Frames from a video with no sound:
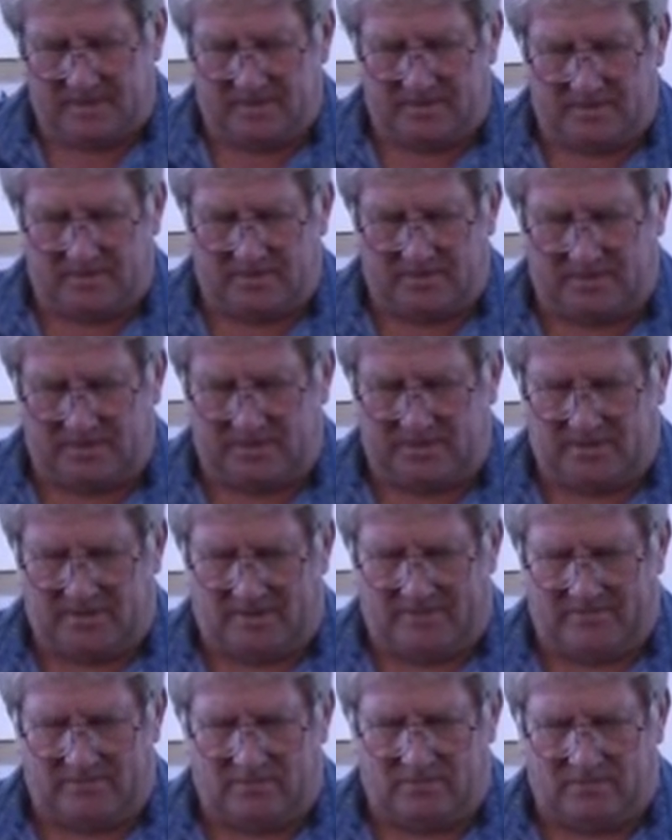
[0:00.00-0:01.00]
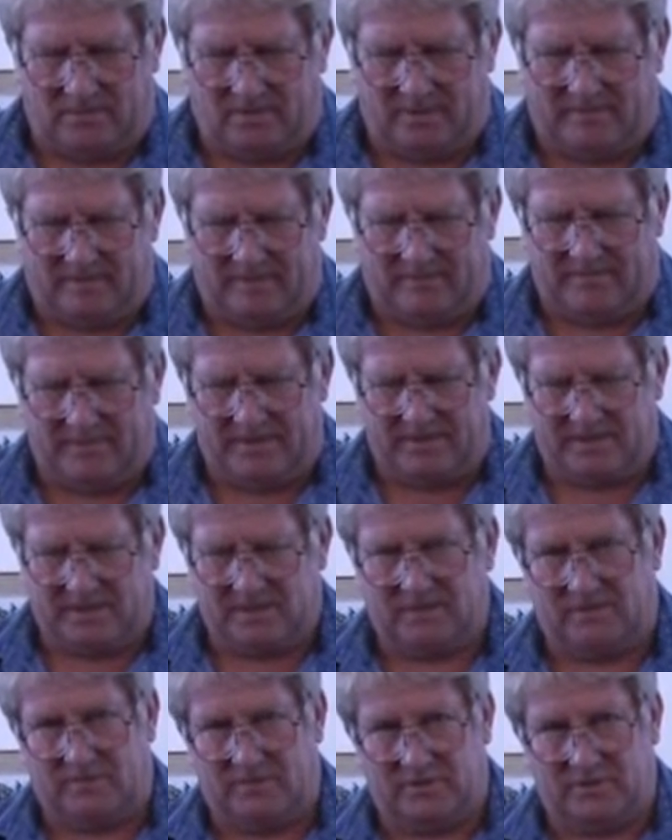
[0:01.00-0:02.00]
so you don't have to worry about pinning
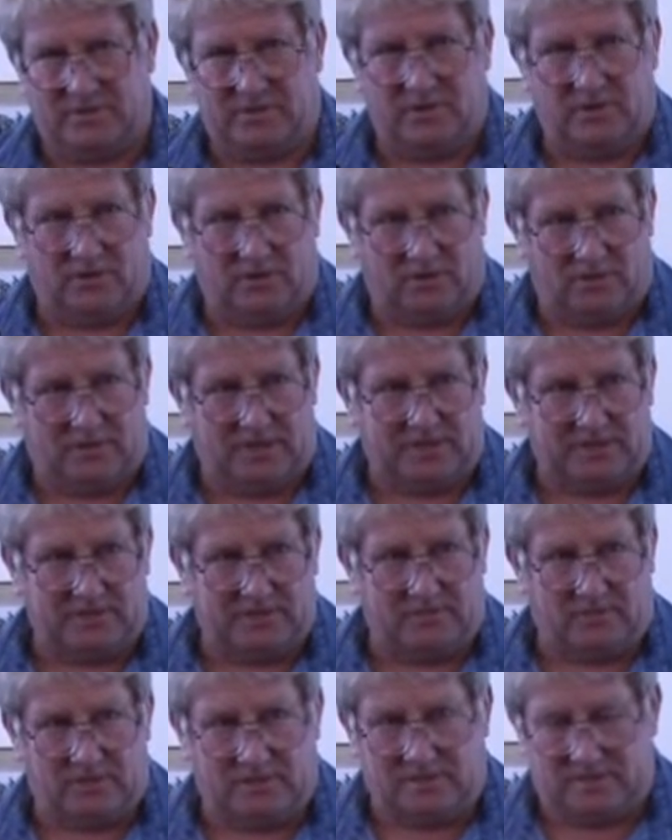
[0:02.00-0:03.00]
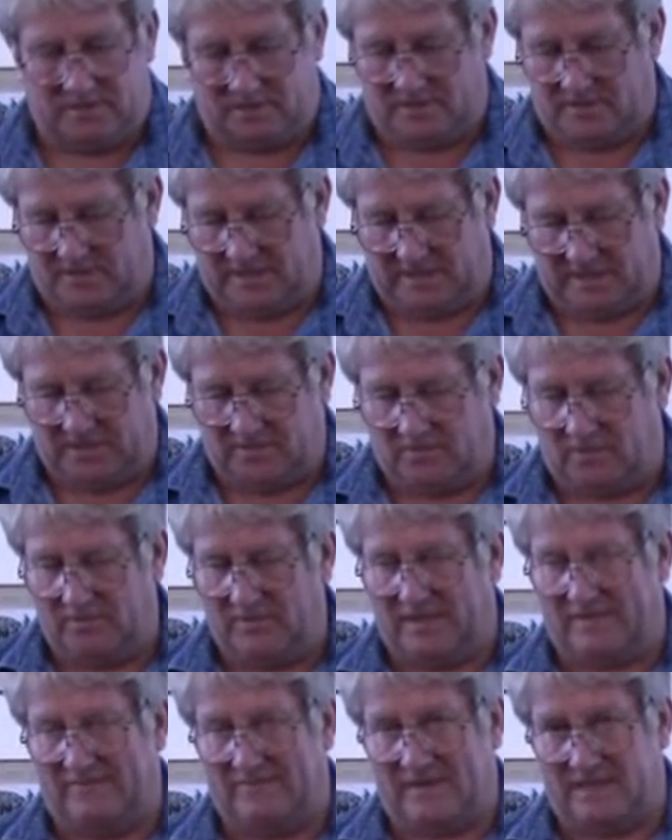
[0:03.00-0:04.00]
so much unless you want
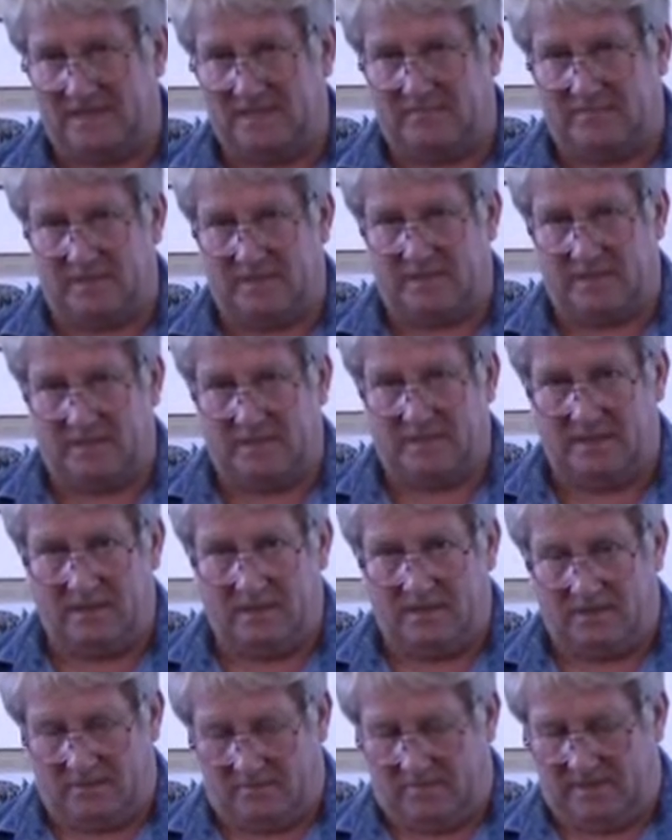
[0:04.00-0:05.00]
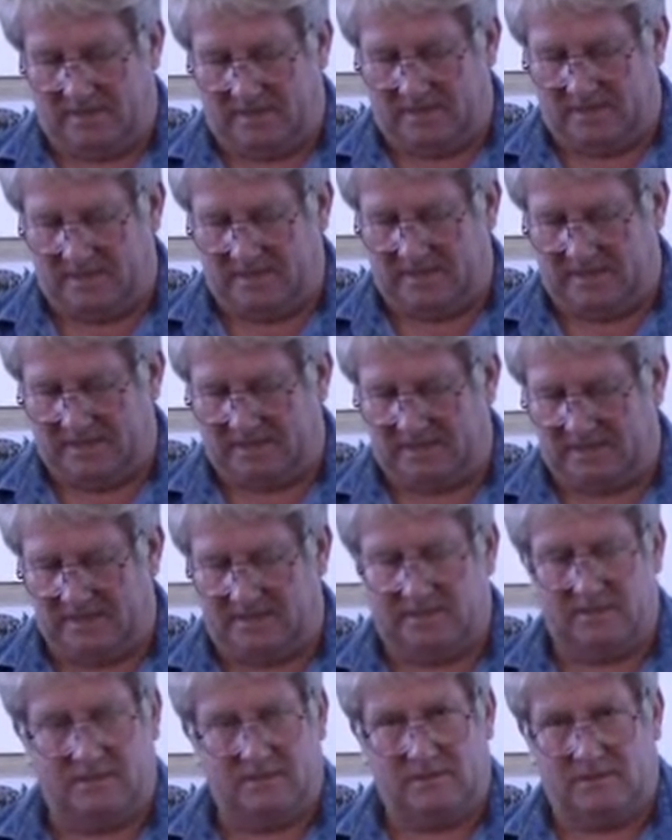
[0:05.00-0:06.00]
that flexibility where you can
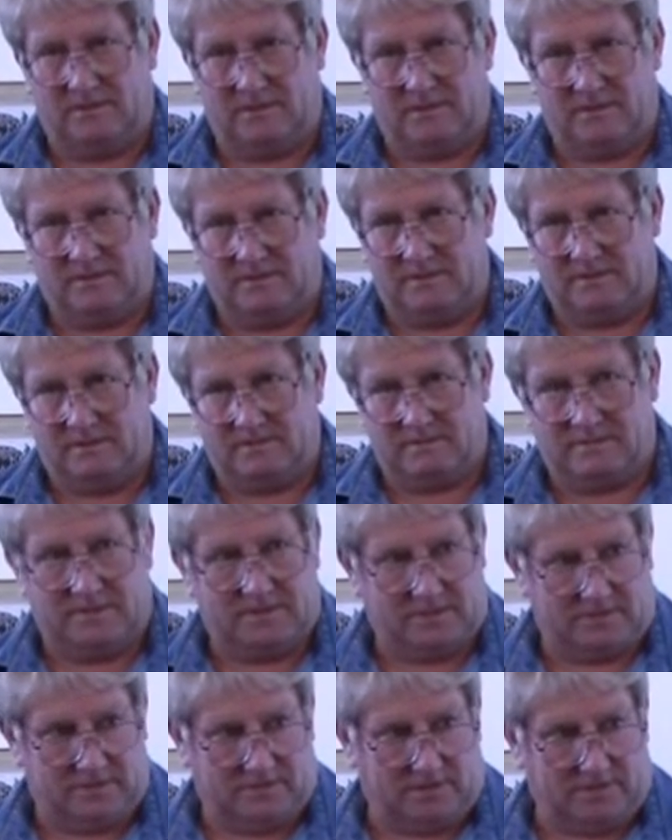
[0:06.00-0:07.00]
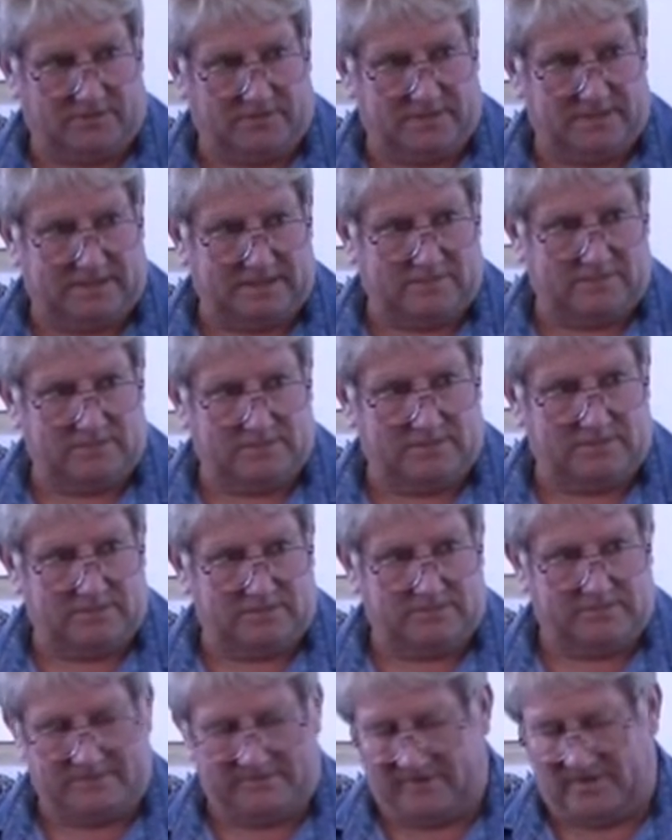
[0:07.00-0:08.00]
actually, as Arthur said, which
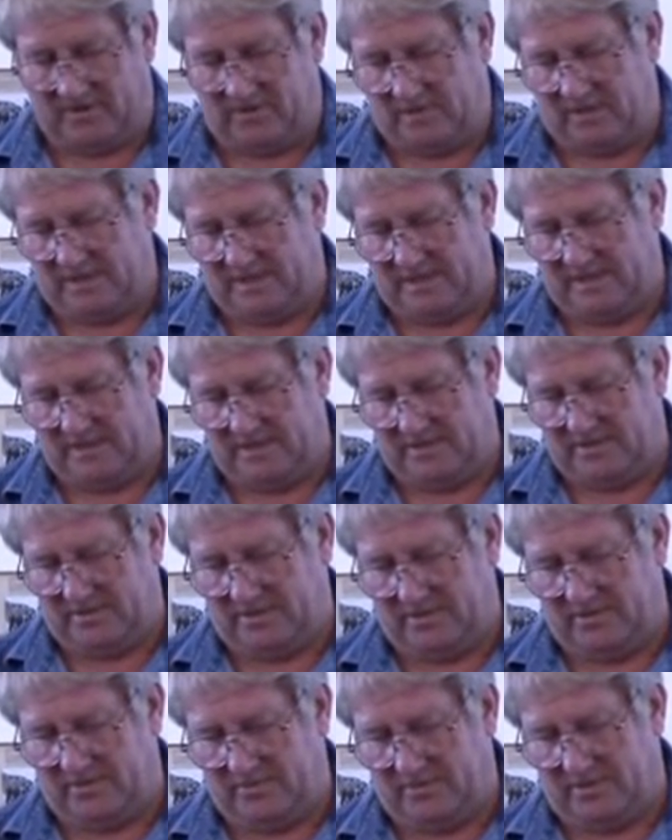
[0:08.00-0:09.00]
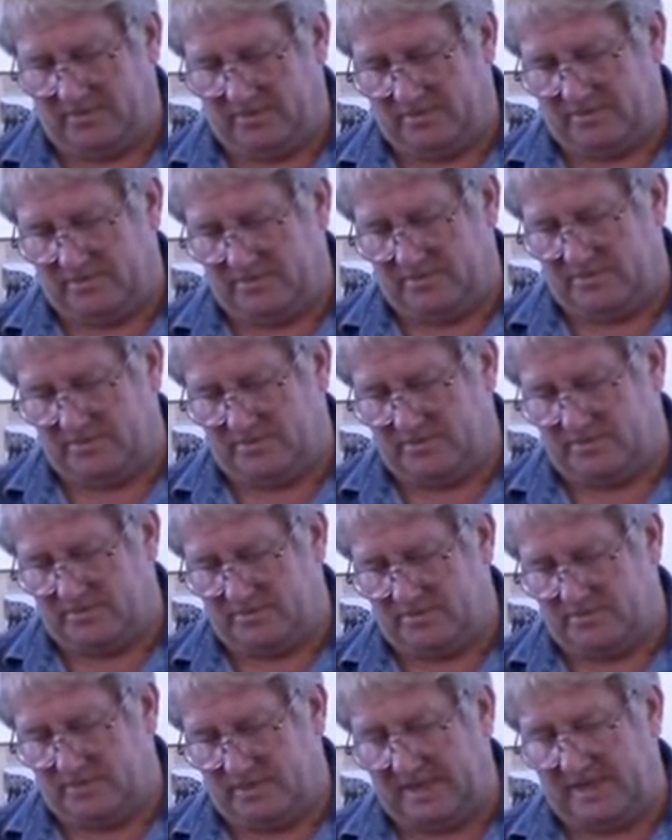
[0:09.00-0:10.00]
is a very good idea. You know, you want to
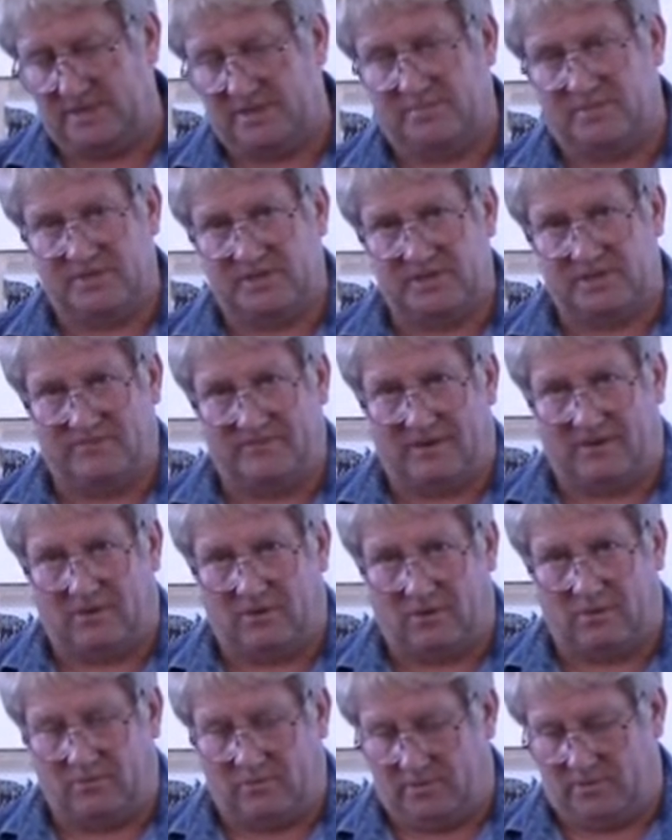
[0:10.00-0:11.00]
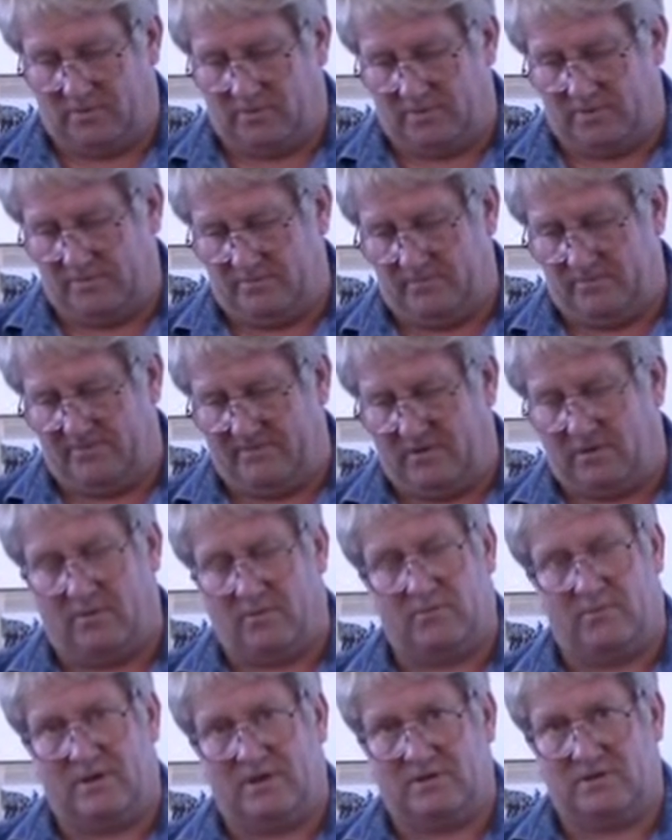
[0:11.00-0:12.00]
change the position of that arm, or you want to move that
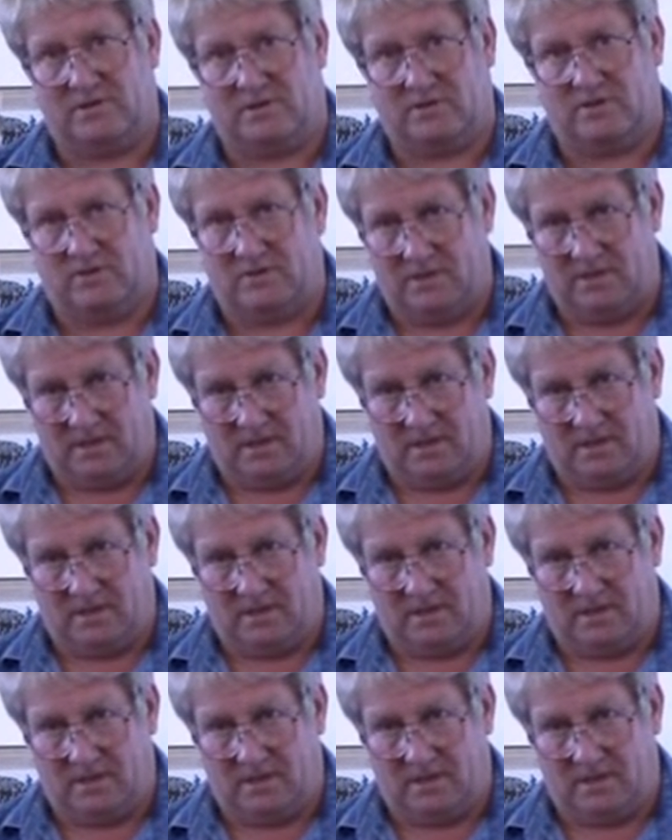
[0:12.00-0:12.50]
arm around, so